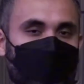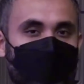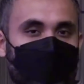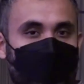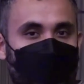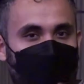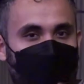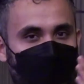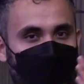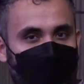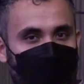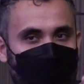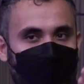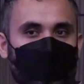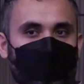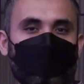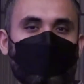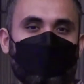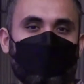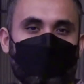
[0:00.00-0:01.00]
but the key
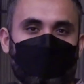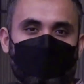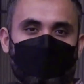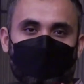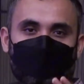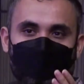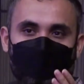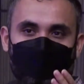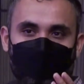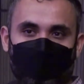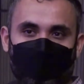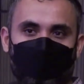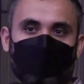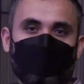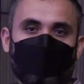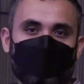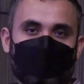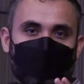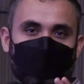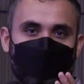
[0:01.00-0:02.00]
thing is the school needs
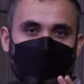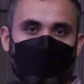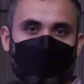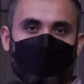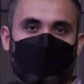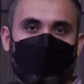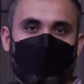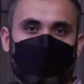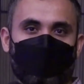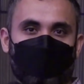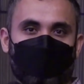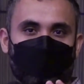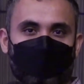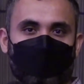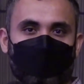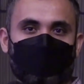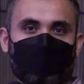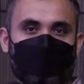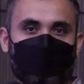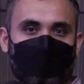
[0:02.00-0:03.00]
to be aware of your
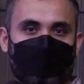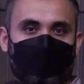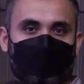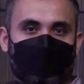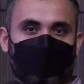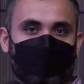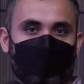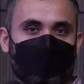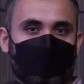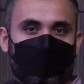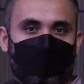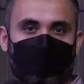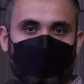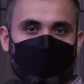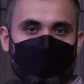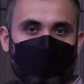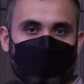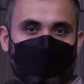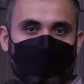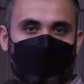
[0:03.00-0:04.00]
status, not the
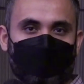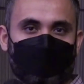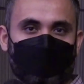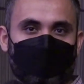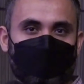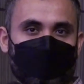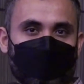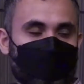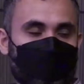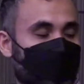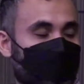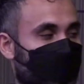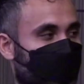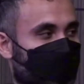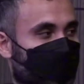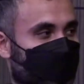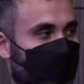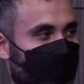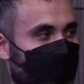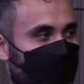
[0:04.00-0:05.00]
U.S. Embassy.
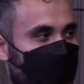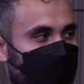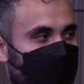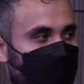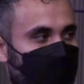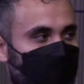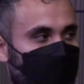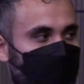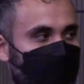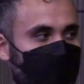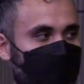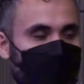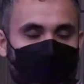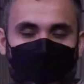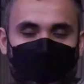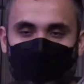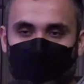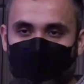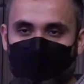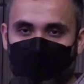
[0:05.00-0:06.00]
And
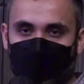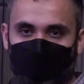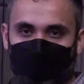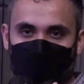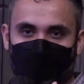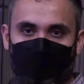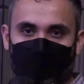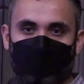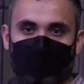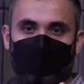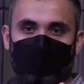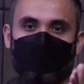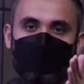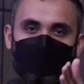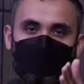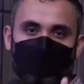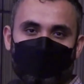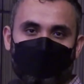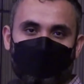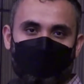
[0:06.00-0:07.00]
that's done through the
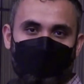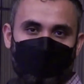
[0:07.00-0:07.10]
DSO.